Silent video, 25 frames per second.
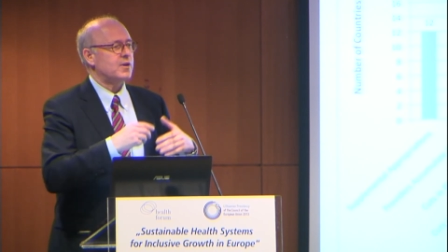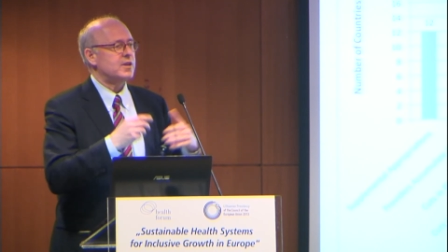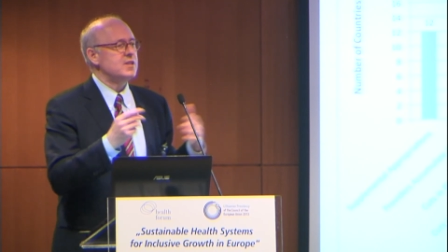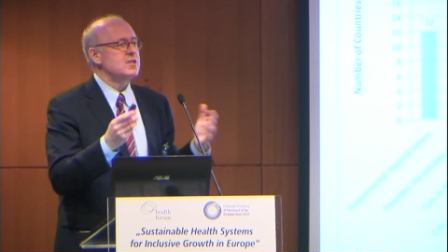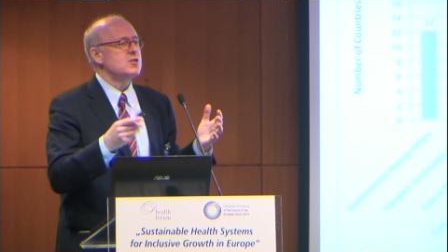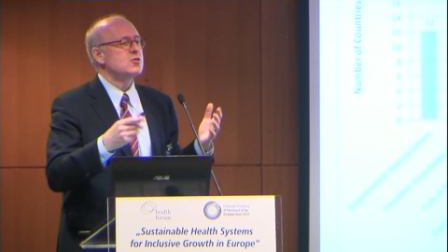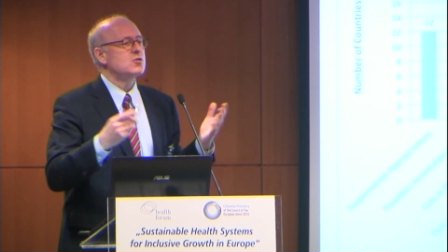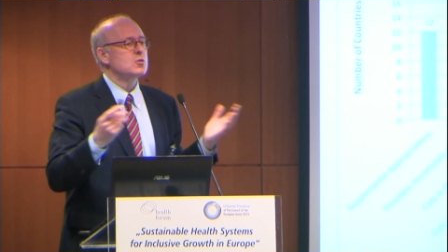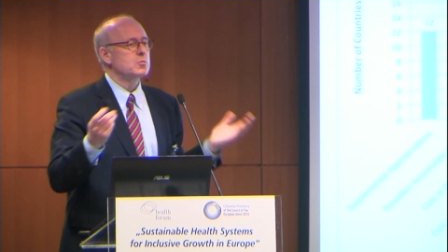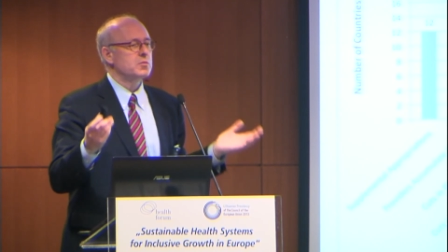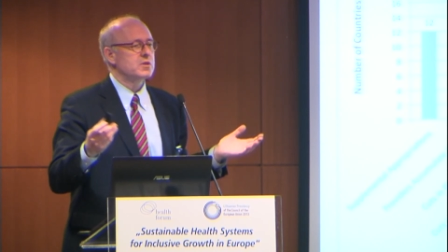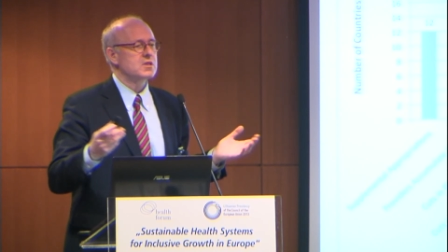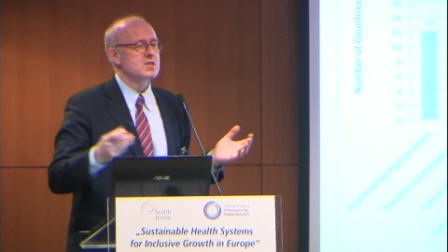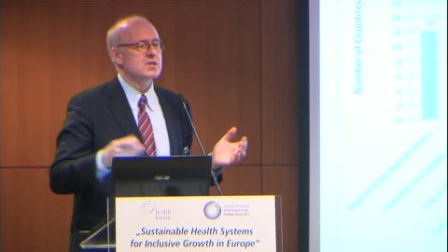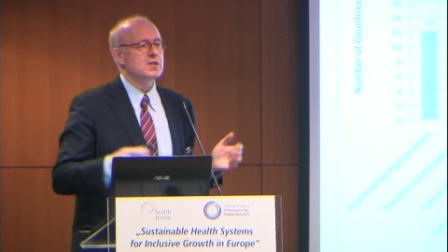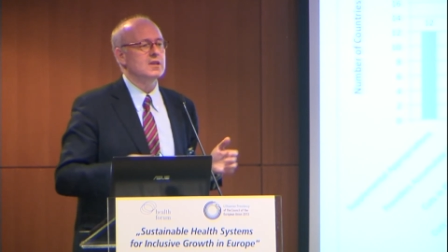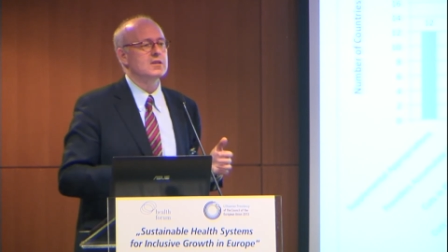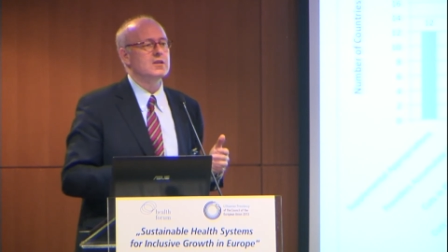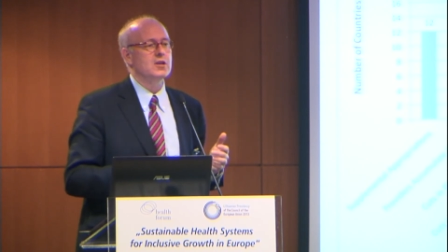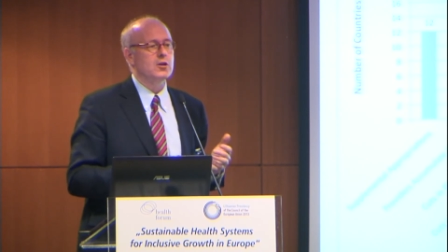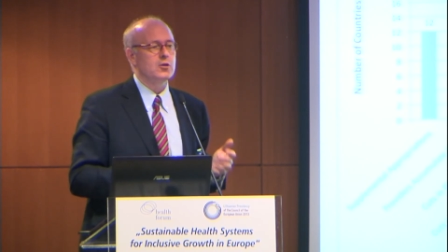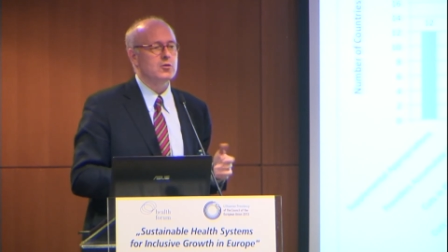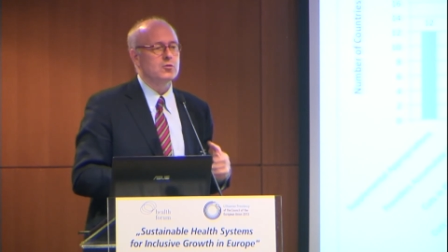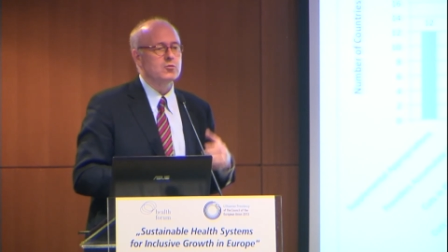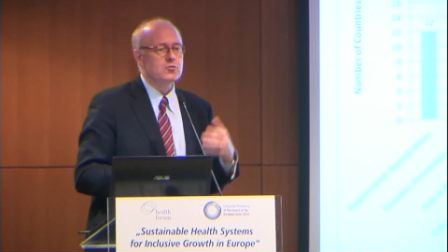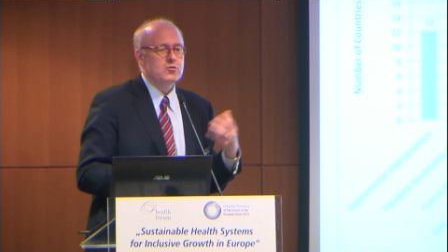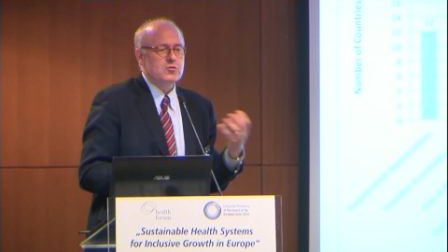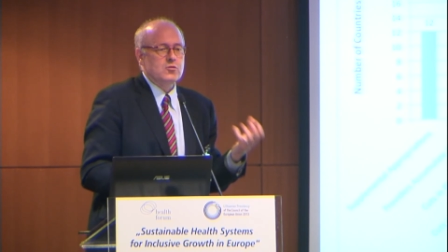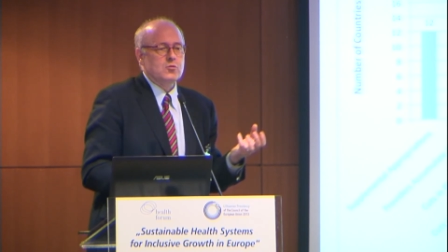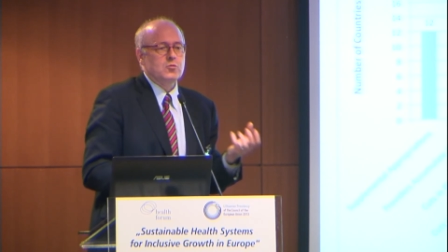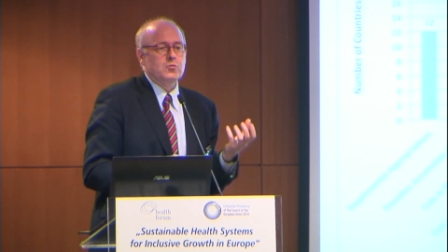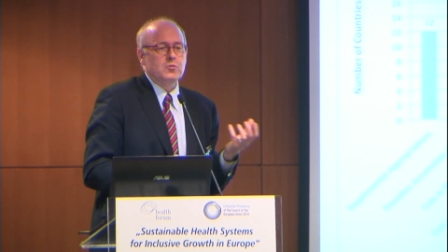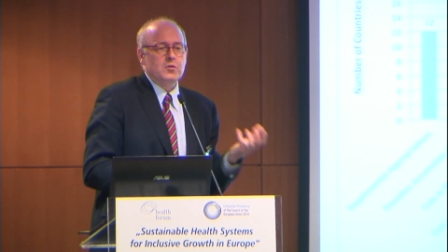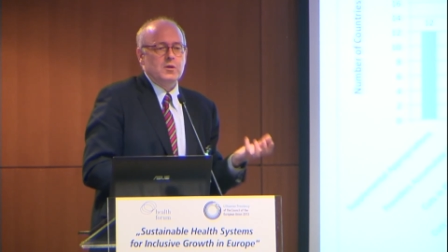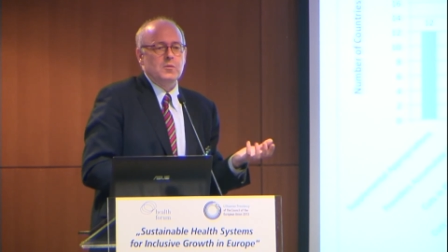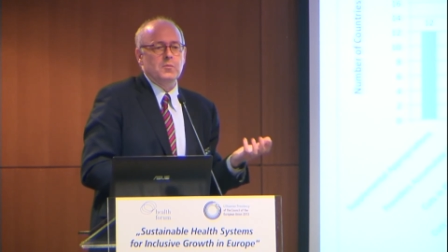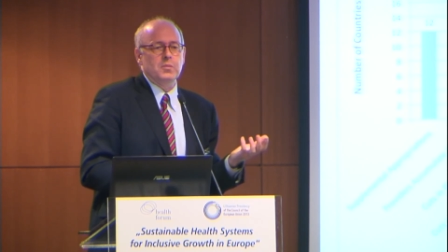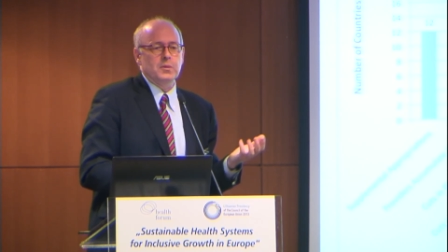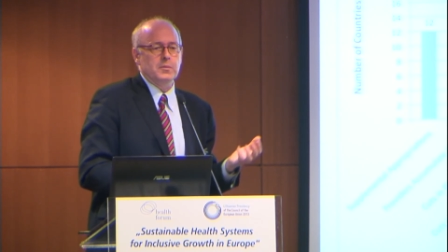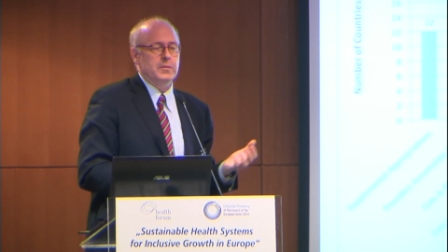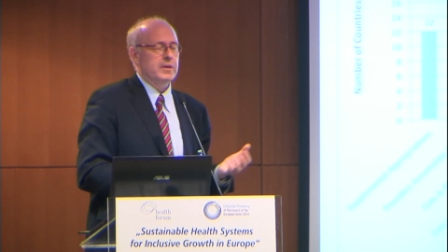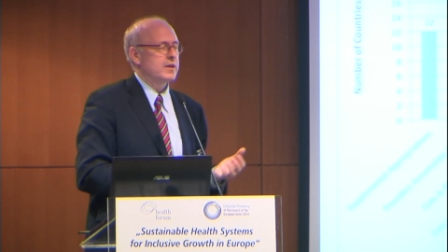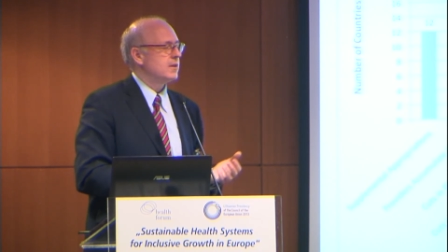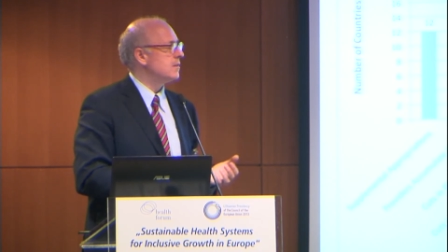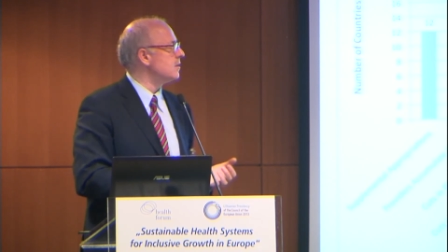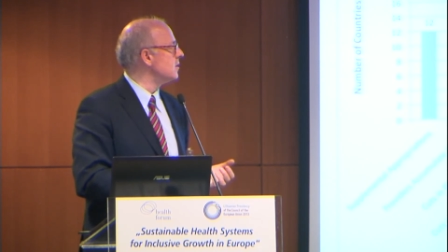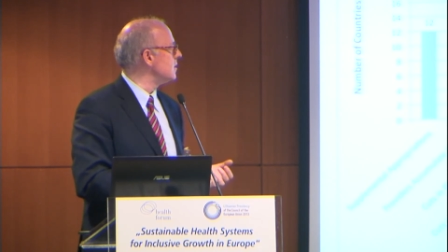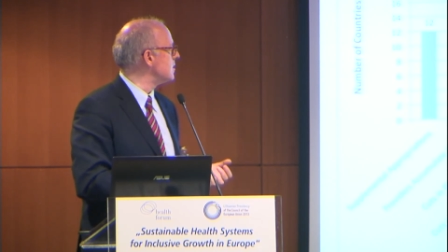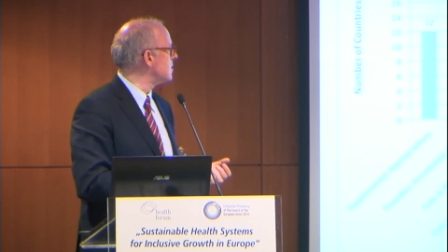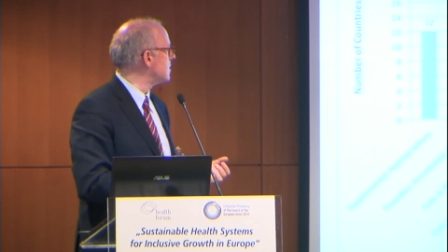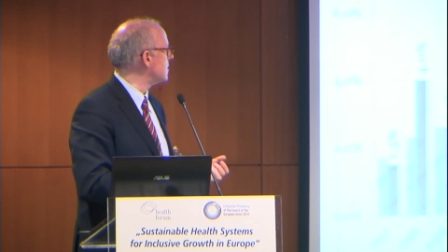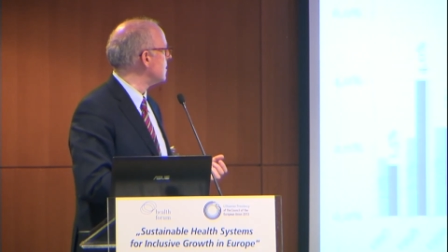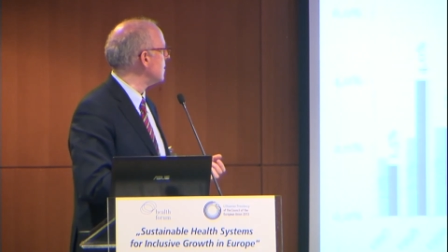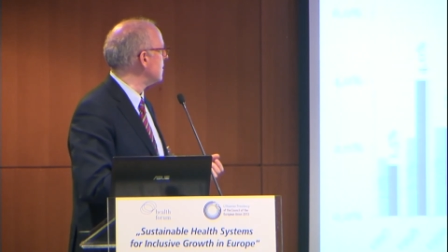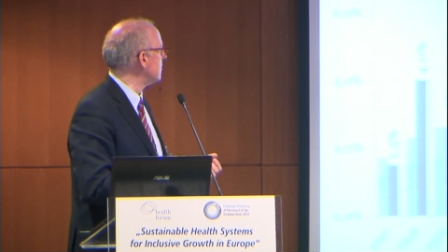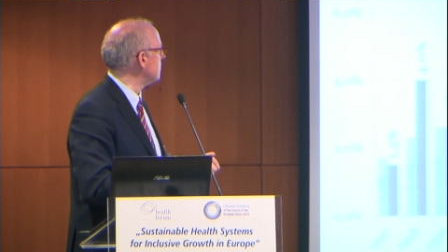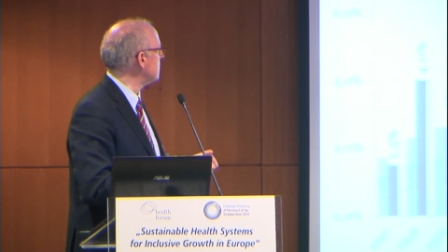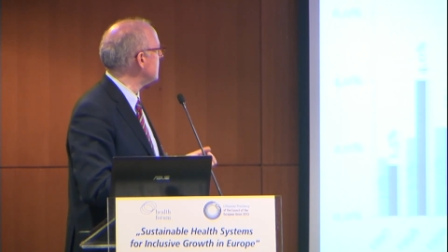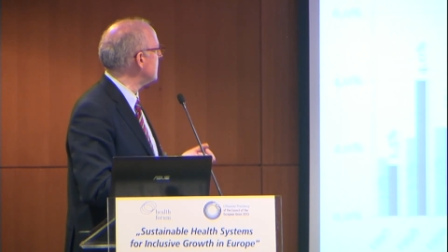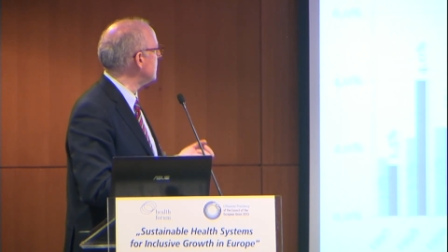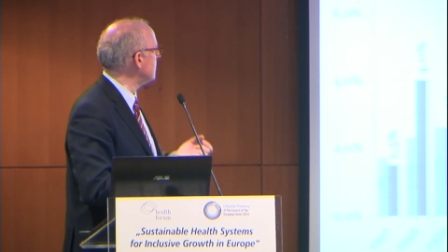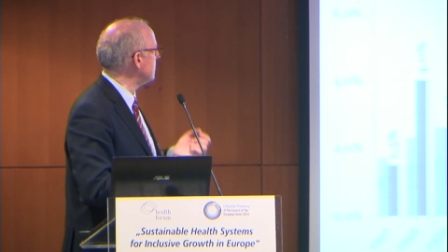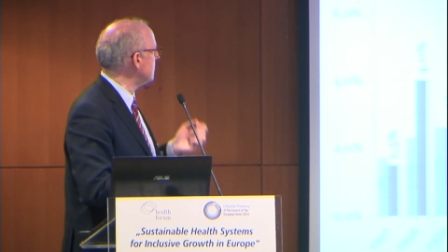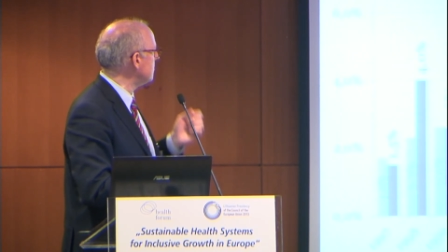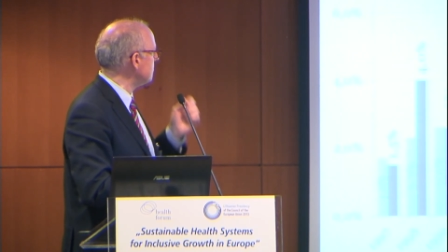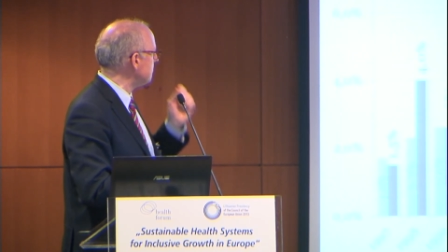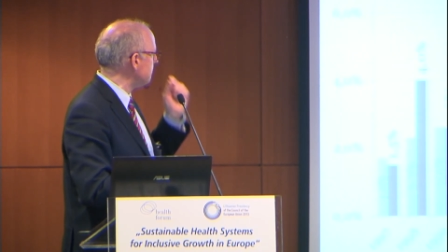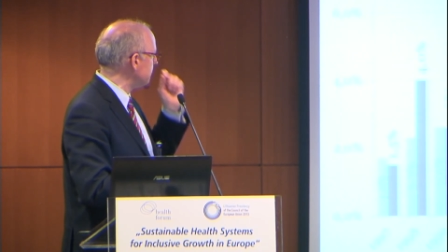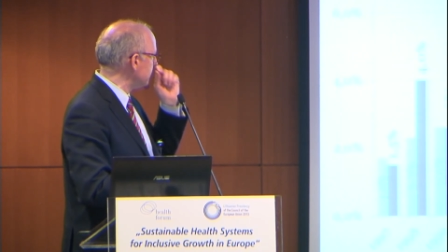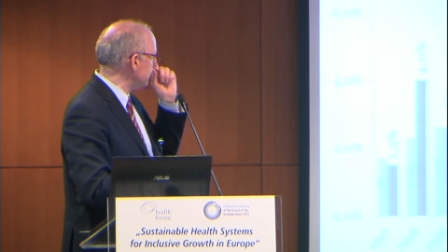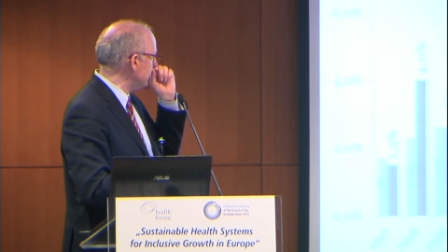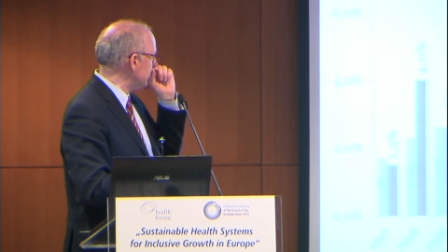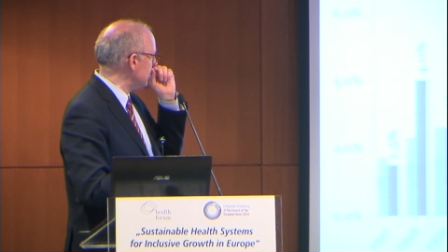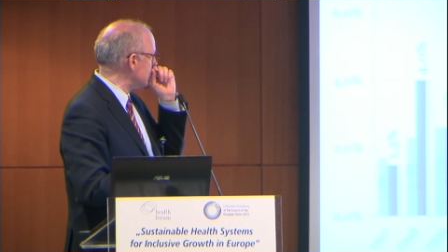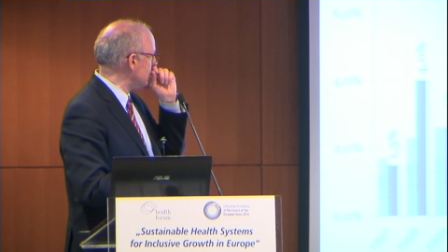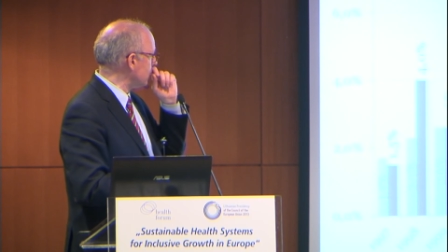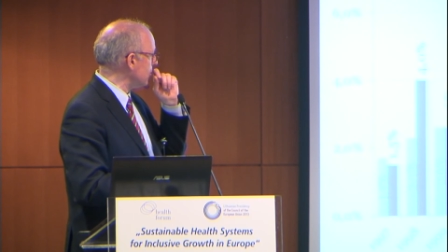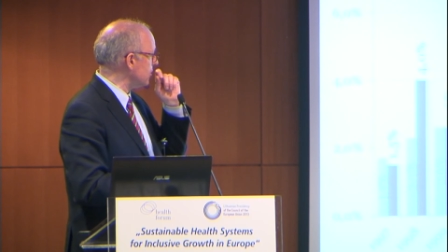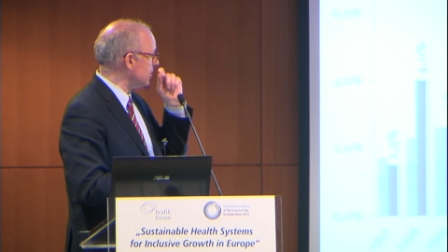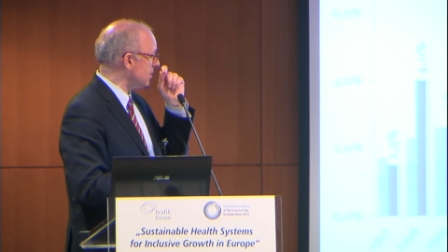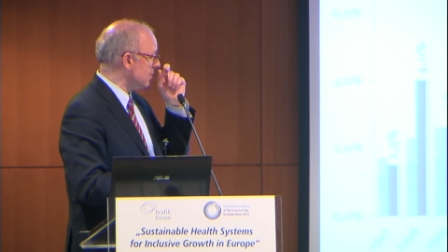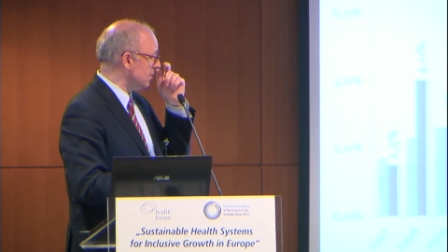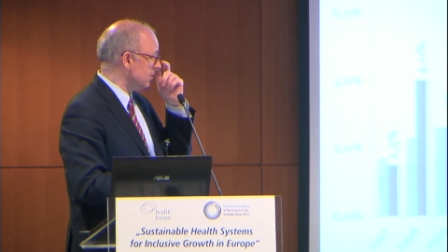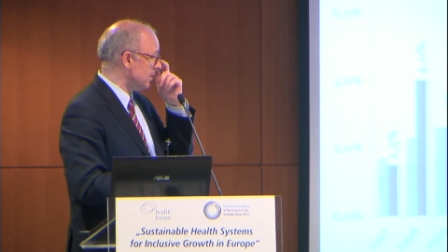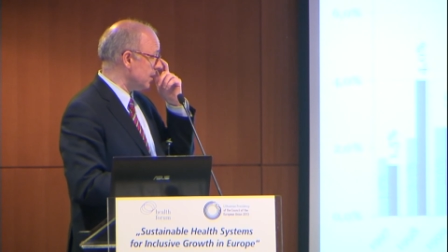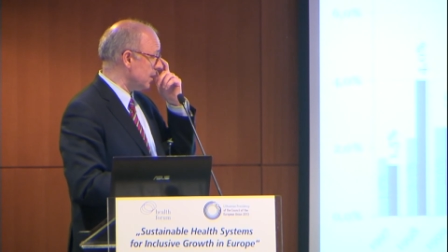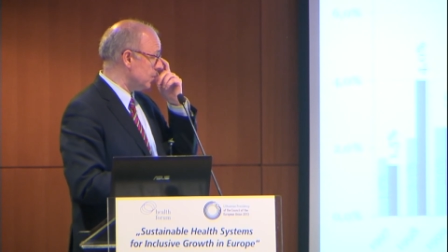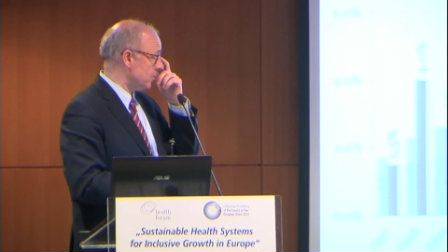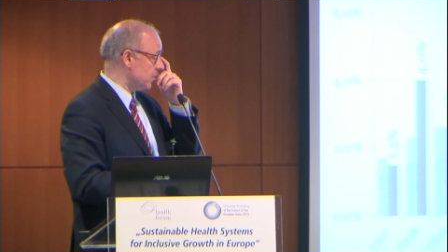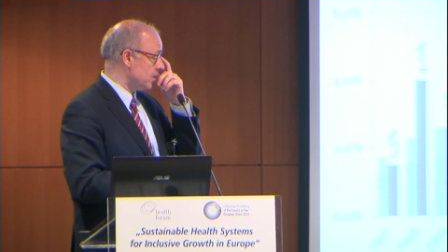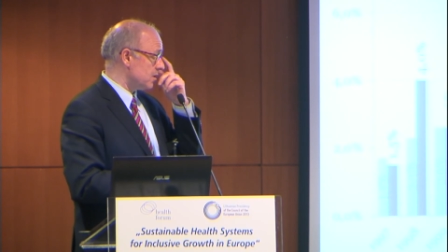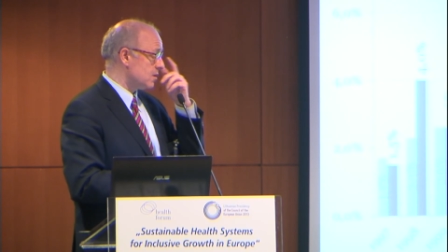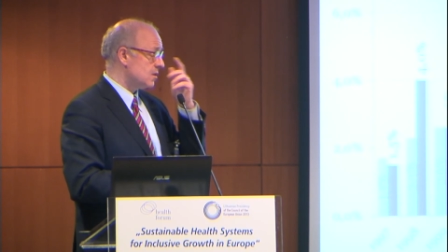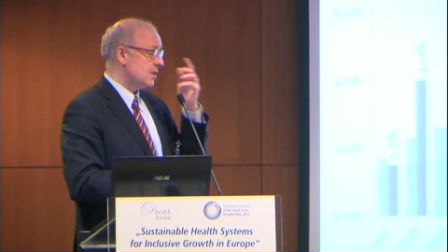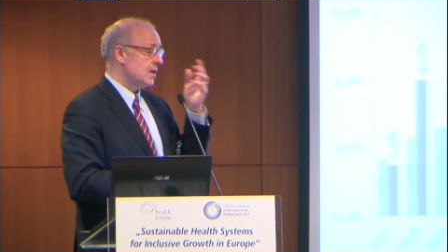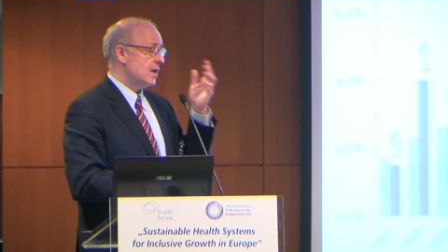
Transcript: instruments that are used to implement this cost containments.